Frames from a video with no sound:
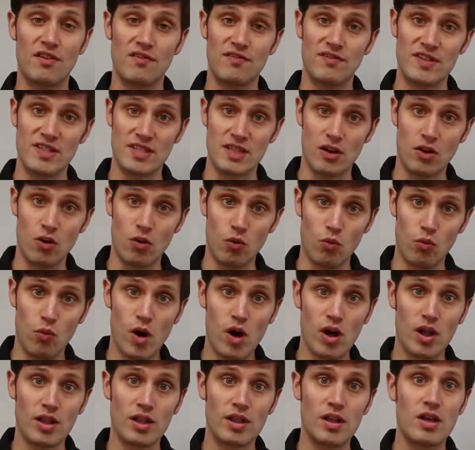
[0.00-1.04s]
a physical
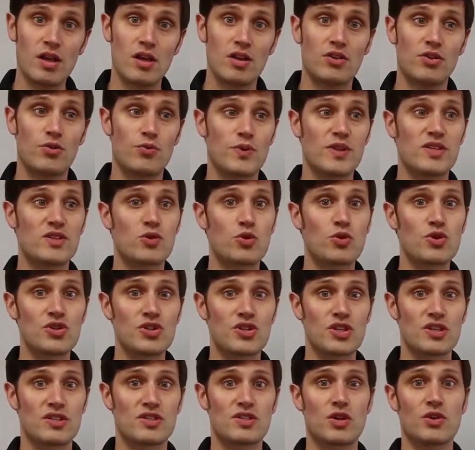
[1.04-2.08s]
one, the
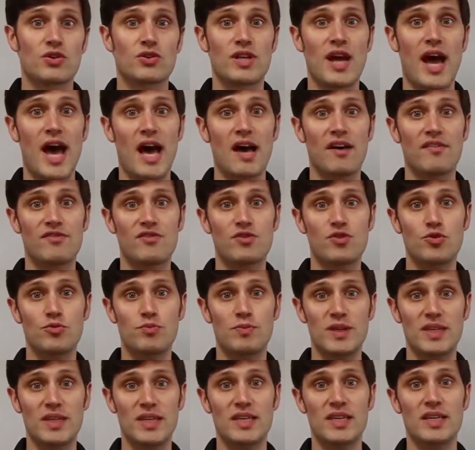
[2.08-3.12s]
resources don't have to
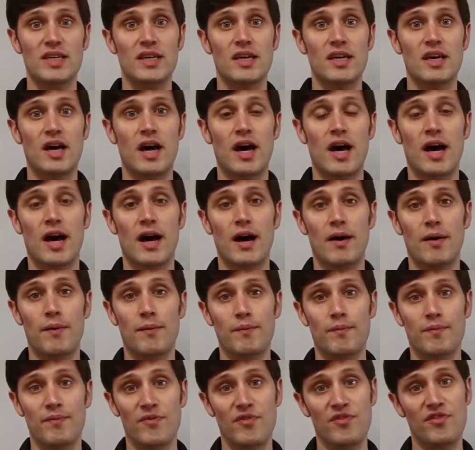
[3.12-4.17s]
be
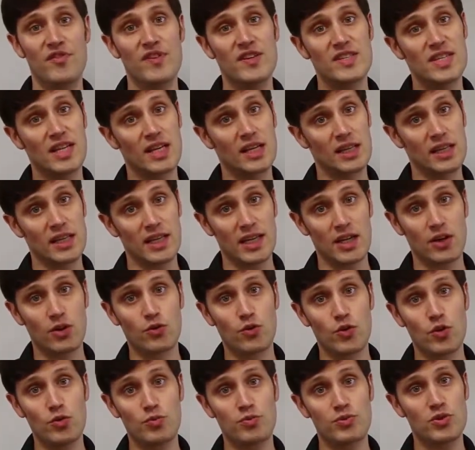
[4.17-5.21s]
physically
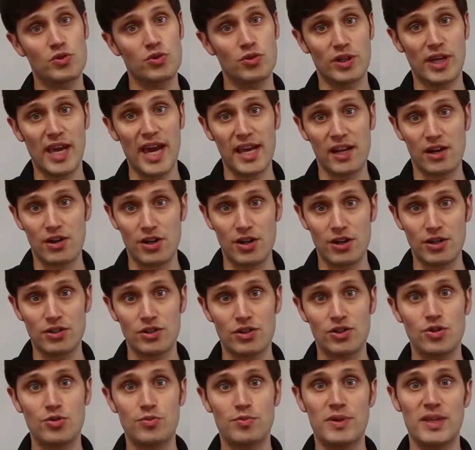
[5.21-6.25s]
grouped together
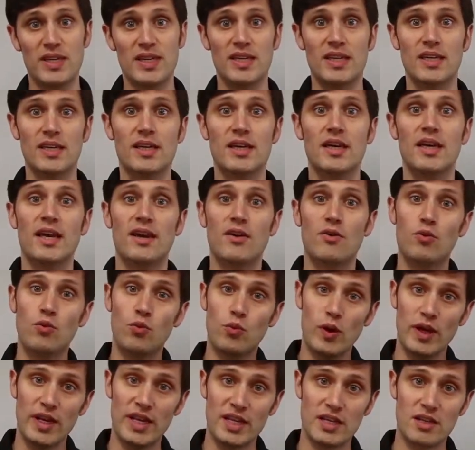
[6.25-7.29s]
to be
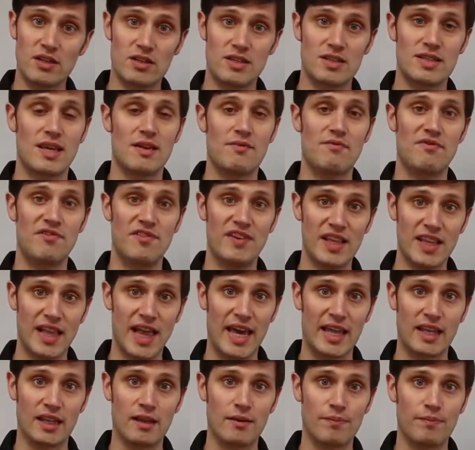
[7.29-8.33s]
within the same
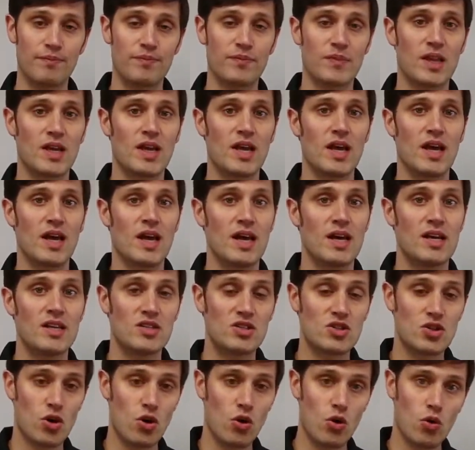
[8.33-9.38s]
VLAN.
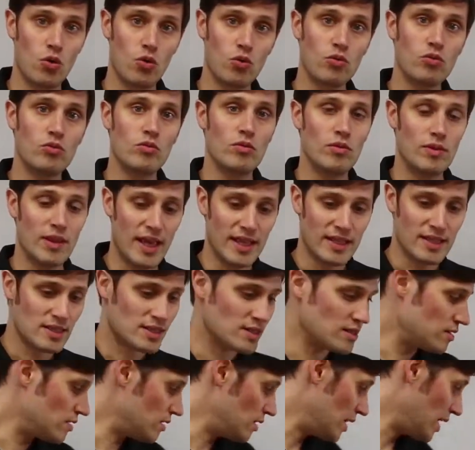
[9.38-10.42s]
So
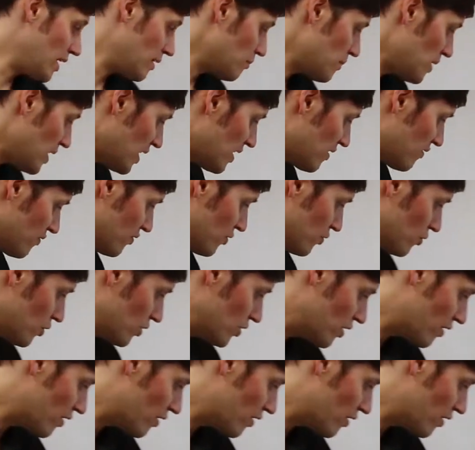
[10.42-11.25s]
let me give you an